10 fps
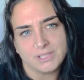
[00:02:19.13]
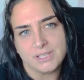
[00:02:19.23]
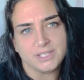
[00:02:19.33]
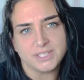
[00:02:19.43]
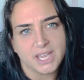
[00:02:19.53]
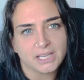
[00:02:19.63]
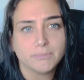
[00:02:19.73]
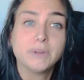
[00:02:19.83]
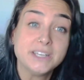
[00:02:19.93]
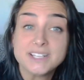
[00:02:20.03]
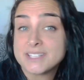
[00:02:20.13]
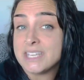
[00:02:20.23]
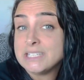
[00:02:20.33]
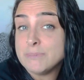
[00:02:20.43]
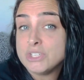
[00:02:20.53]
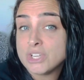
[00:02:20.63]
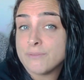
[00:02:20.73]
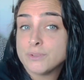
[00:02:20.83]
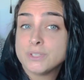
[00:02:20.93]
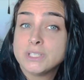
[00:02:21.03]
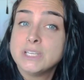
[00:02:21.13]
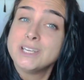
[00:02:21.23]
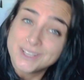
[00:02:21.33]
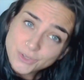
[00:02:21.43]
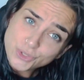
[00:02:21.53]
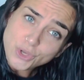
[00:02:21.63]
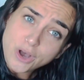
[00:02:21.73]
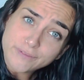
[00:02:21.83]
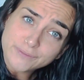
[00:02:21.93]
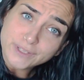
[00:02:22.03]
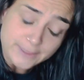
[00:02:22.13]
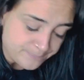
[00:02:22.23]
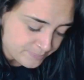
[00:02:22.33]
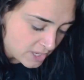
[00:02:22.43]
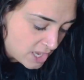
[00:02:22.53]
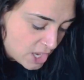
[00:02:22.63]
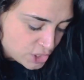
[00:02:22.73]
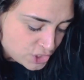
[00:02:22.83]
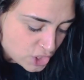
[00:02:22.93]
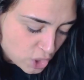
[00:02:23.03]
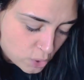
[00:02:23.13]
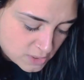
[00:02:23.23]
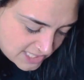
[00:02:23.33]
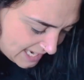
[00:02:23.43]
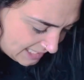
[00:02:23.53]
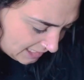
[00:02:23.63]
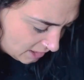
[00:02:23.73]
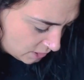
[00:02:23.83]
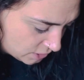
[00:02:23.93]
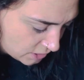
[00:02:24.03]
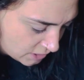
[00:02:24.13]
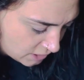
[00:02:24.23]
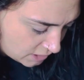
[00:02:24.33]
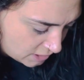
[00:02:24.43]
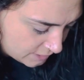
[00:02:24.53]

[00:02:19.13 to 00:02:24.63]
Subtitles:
It's a deck, but it does like to be shuffled softly. So taking a look,